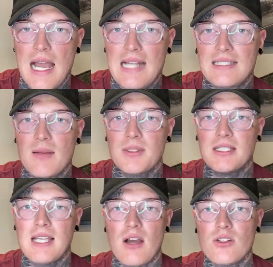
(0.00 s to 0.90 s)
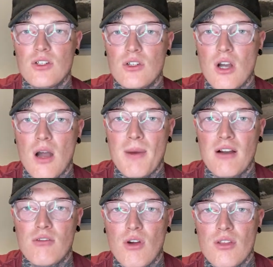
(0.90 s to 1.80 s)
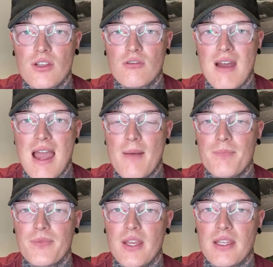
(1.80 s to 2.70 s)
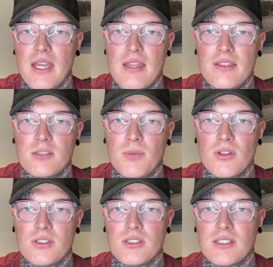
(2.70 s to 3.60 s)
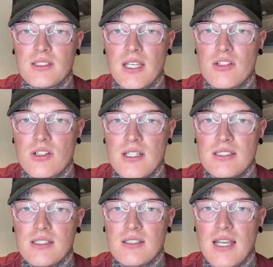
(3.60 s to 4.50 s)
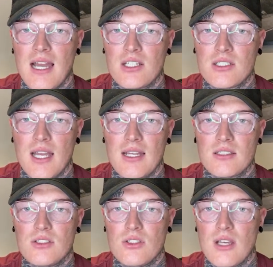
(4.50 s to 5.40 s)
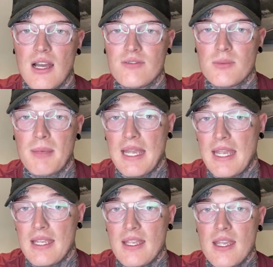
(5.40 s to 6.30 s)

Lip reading: Ads limmer says, how do you go about growing the gram and getting the sponsors, etc.? Is it the hashtags? Do you have to pay?